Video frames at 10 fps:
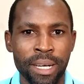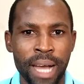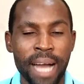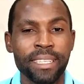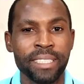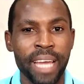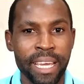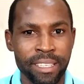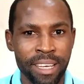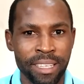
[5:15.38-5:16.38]
had an
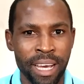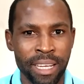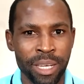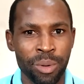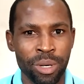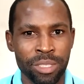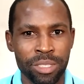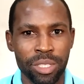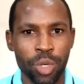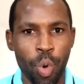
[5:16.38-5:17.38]
idea that there was
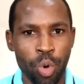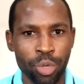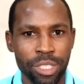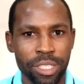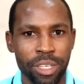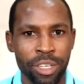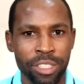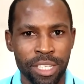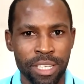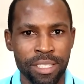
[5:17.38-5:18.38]
gold
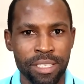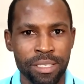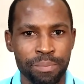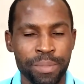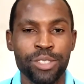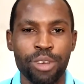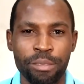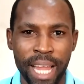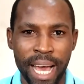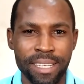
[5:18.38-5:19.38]
on his piece of
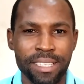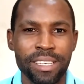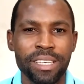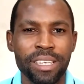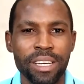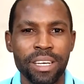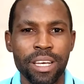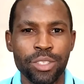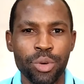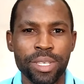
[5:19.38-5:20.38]
land,
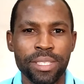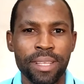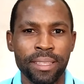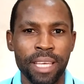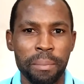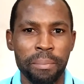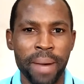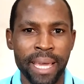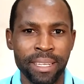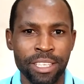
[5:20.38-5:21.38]
and so he started
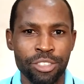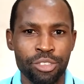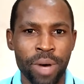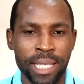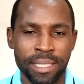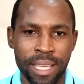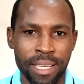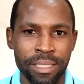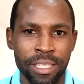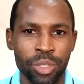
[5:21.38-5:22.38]
mining to
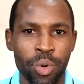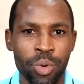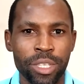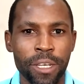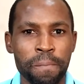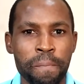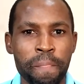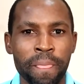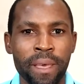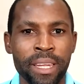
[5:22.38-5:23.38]
access this gold.
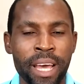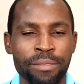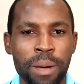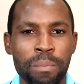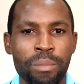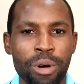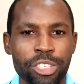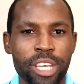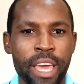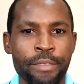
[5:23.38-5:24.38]
And after
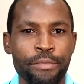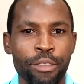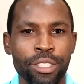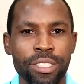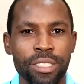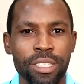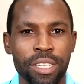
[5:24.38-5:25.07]
much effort,